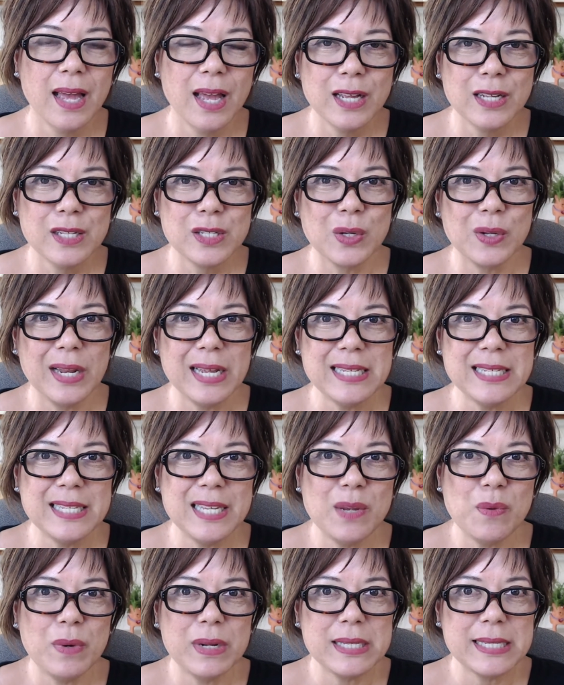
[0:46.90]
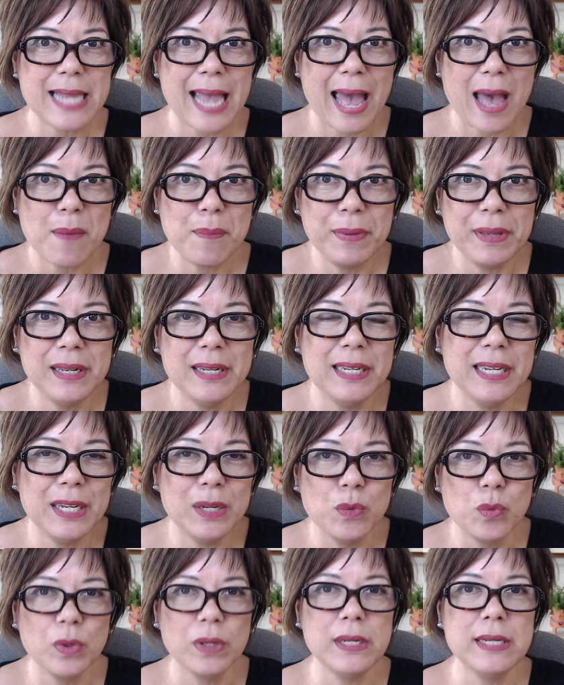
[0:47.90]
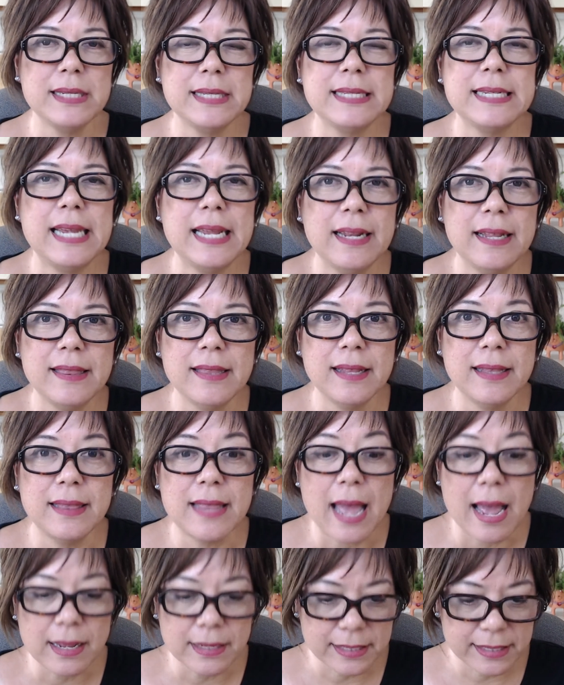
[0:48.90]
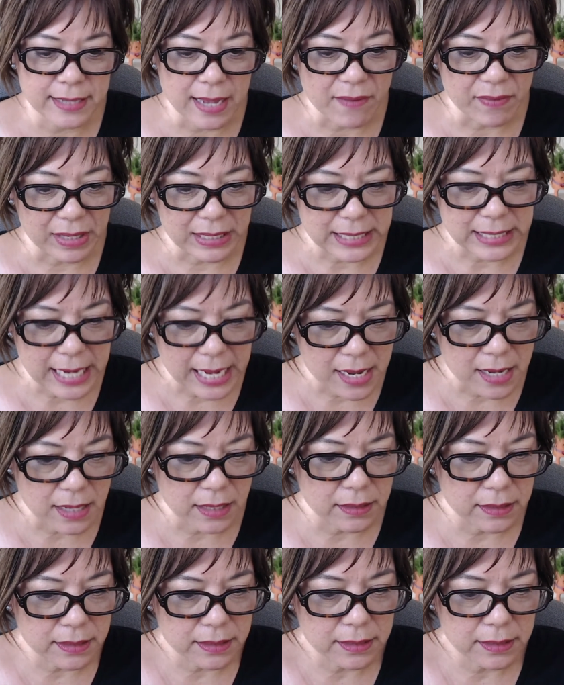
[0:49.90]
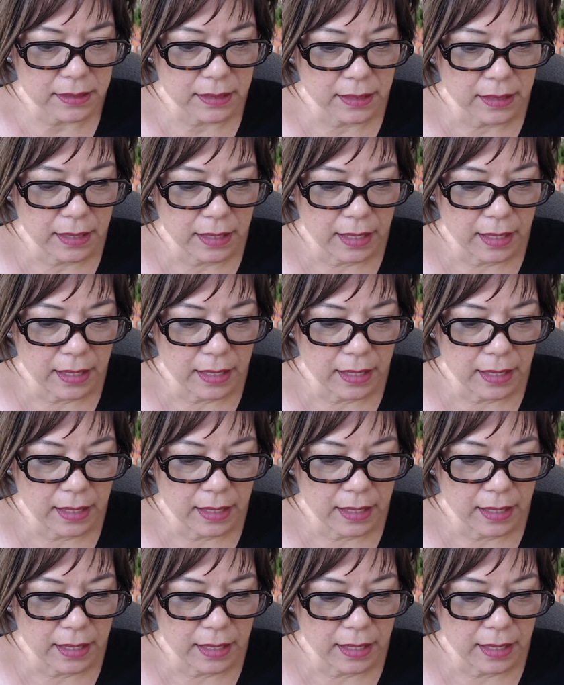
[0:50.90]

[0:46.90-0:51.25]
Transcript: So let's see what's happened in real estate in the last 7 days.